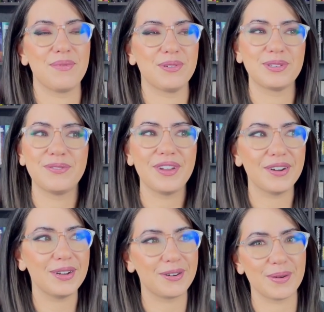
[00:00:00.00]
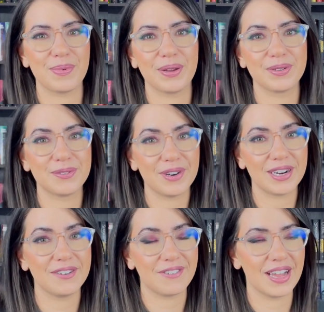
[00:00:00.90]
It was very gripping. It was
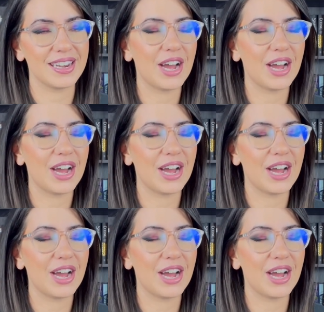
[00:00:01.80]
very fun.